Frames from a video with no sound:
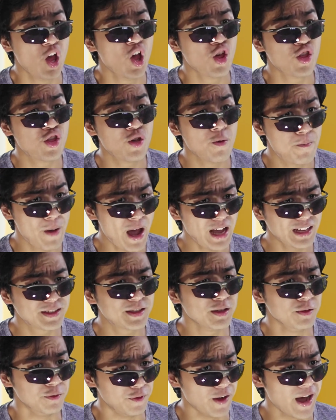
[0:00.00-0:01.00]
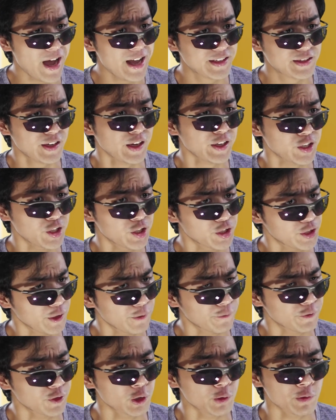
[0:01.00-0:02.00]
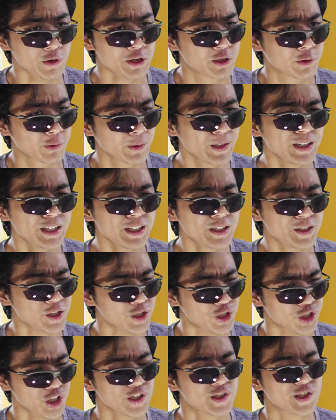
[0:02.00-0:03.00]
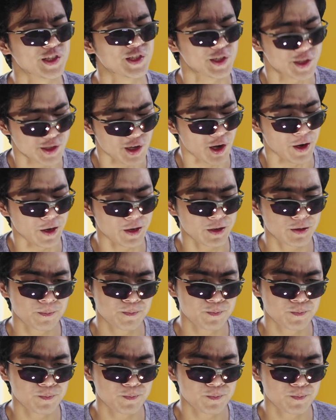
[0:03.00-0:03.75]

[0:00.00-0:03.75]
The best advice I can give you is really to just start.